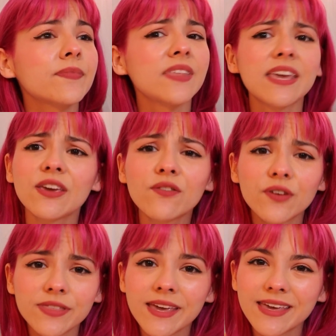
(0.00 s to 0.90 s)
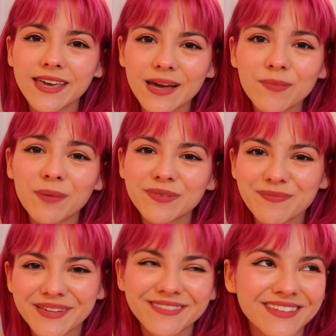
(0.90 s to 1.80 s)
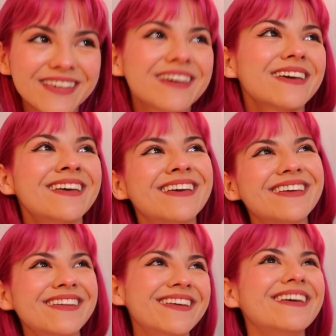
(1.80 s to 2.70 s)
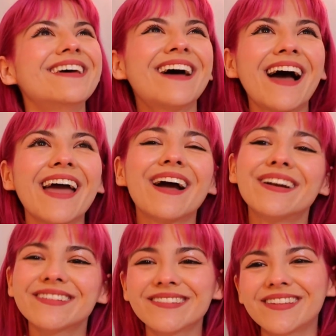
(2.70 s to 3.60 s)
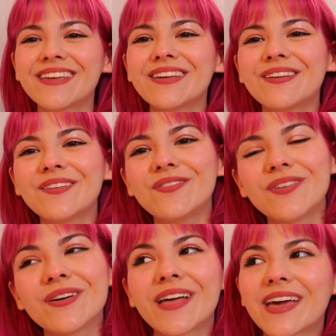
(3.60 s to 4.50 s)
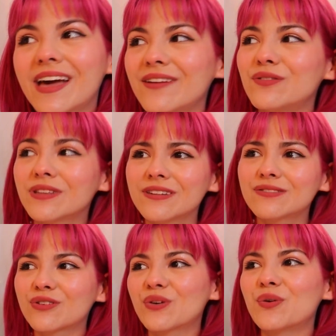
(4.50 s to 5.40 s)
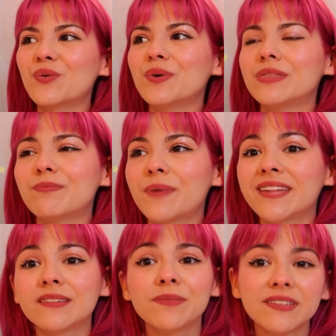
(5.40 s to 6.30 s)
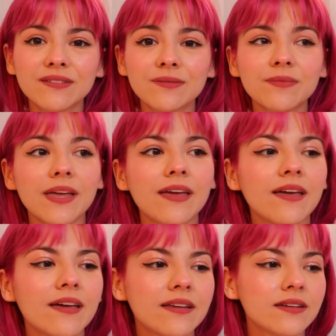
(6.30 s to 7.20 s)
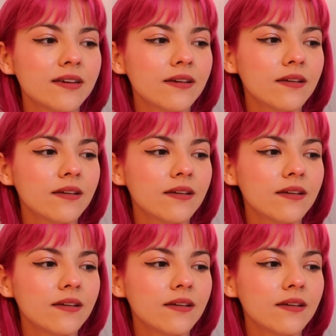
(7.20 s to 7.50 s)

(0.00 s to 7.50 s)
Thank you for thinking I'm optimistic. I honestly feel like I really struggle with pessimism and